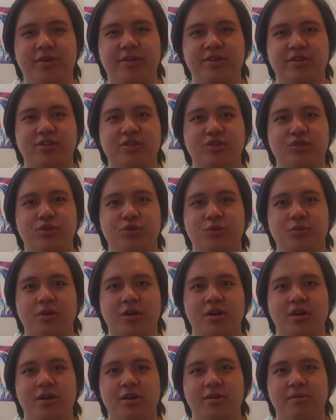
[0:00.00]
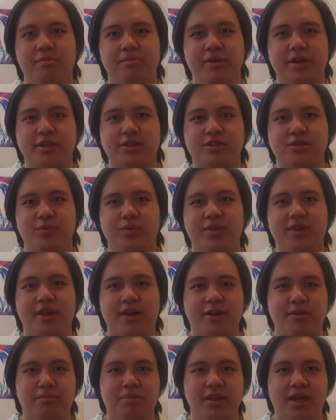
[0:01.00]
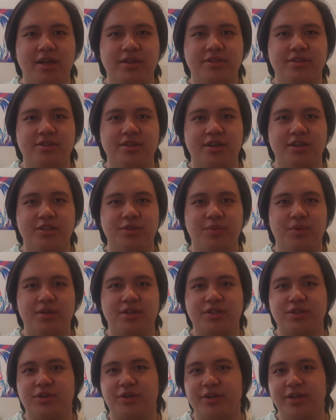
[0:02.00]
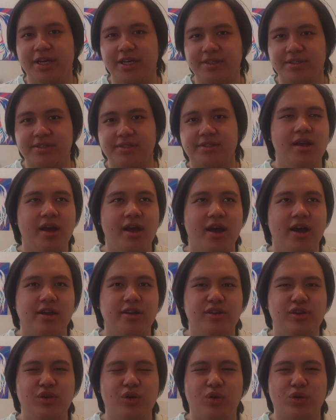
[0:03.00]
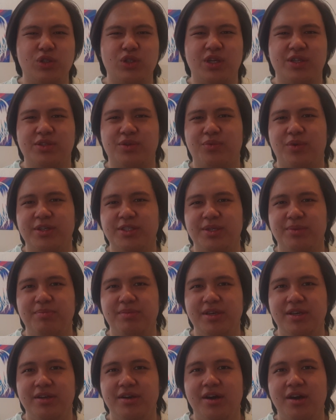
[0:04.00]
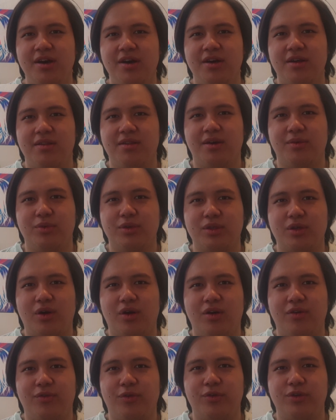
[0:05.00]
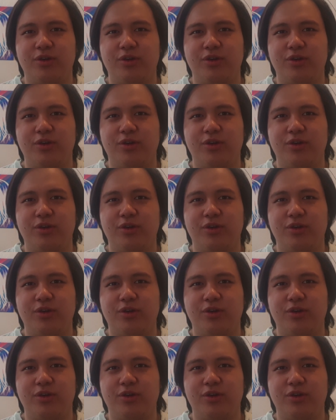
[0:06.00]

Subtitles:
in a stew, mixed with eggplants as well as courgettes. And he also has a recipe that would call for the